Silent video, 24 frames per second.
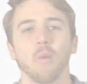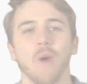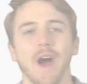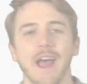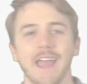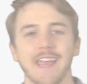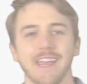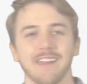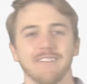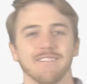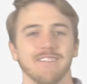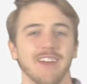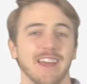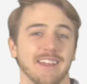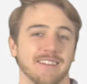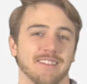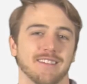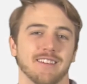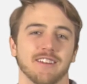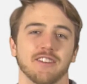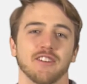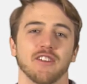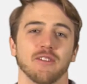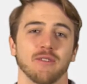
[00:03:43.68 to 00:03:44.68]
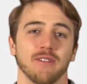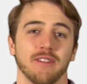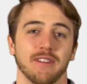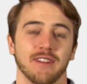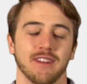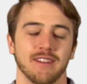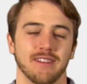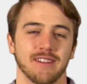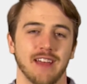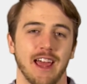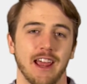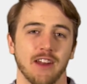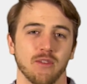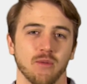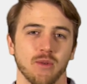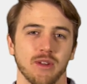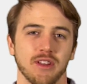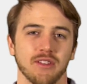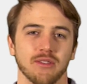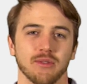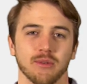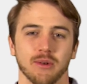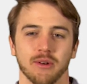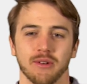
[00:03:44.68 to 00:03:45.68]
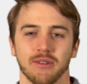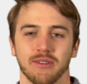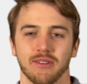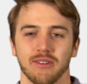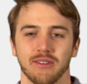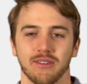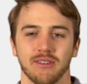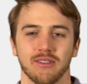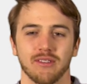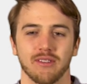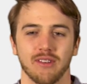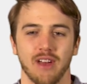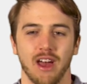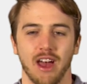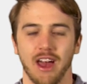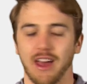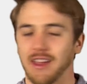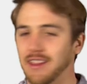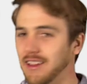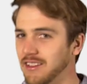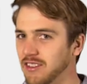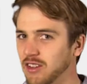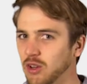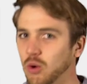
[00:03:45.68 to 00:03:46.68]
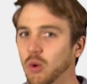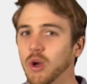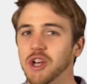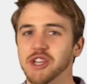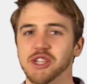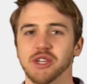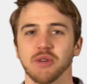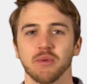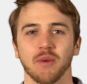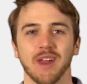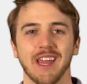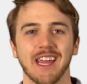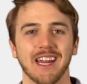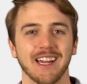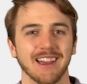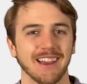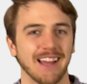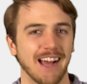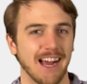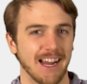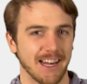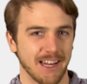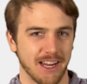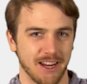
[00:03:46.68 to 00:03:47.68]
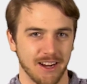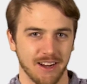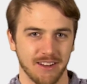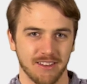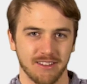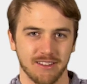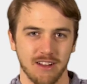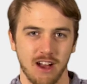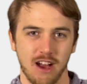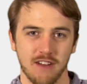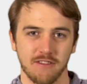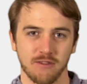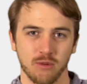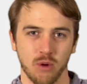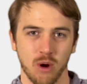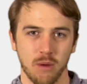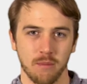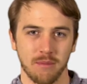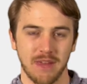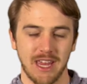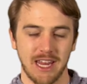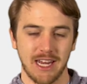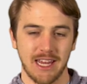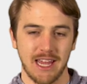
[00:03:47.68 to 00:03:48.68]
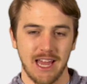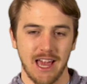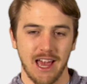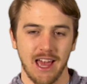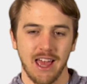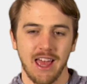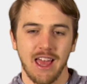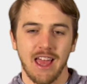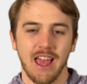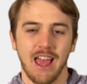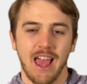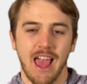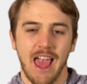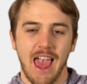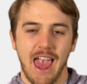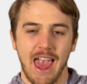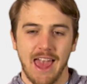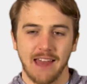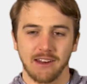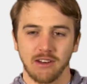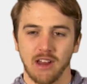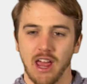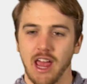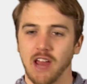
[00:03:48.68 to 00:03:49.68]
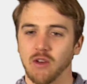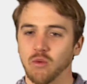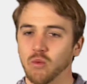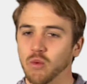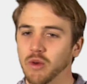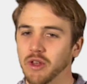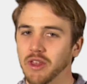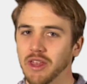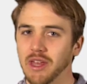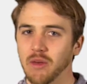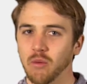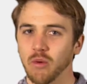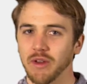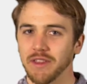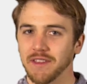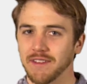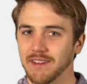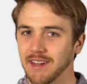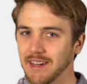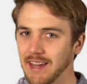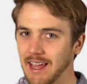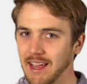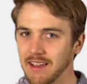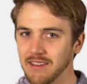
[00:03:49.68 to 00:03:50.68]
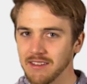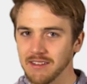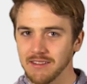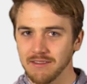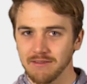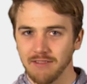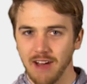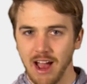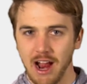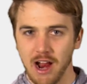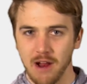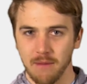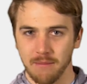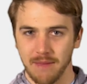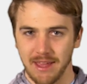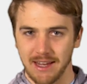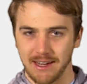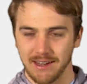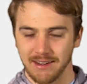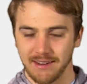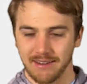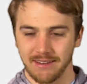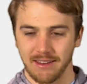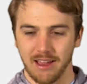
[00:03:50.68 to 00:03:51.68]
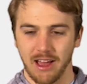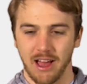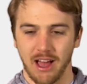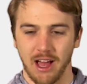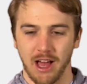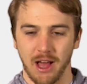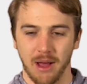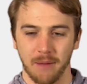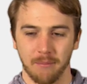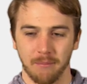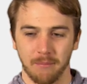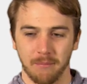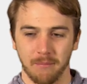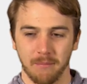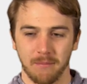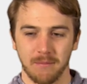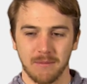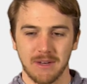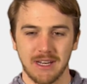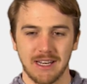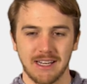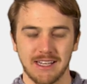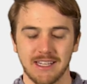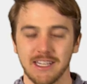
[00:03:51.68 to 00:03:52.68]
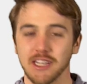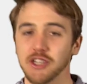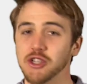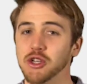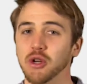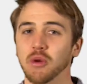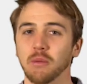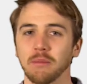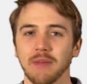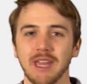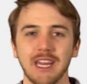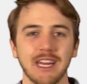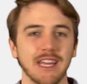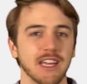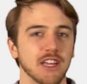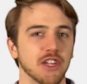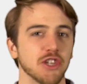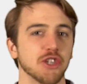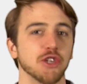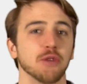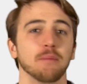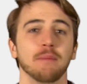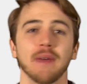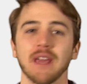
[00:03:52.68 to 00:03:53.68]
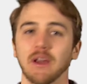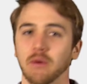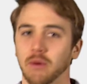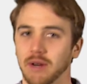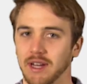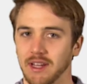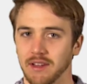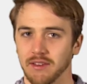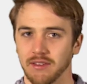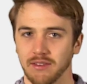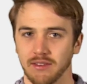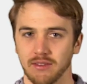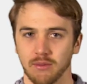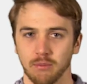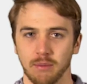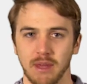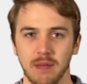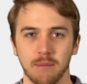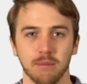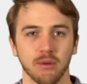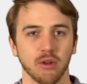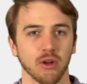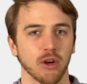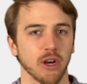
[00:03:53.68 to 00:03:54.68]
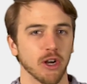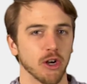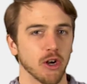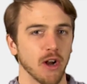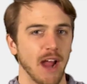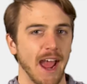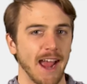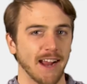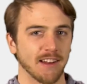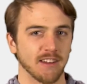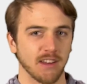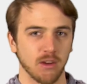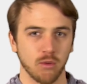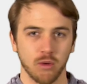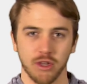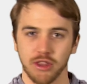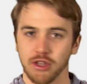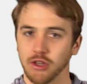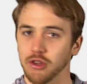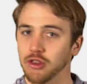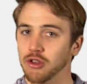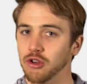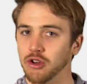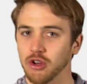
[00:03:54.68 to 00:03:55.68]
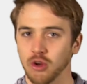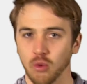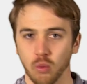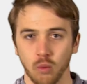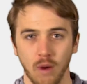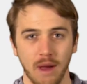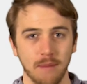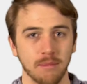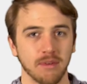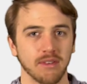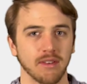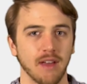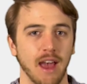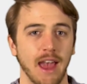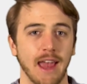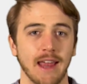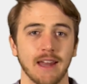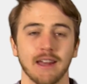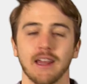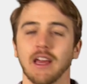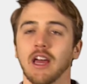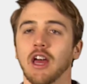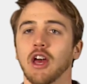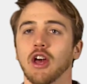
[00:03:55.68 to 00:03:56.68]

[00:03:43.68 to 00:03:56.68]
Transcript: why invest in de design resources? Uh, that's a question we get a lot here at Software Media. And, and really, with today's environment, um, digital media is ubiquitous. People are interacting with you through your website,